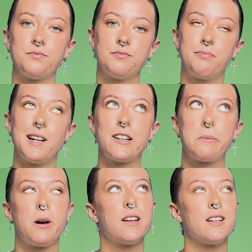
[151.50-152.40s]
bearing in
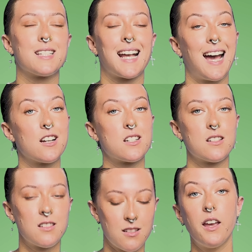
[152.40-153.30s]
mind it is a
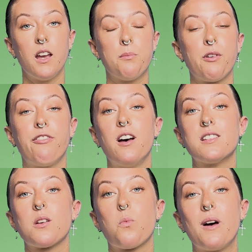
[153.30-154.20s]
cactus. It
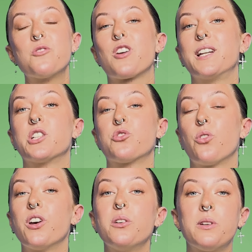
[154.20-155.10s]
prefers a well-draining
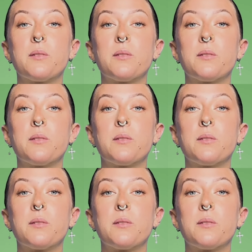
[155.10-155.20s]
soil with a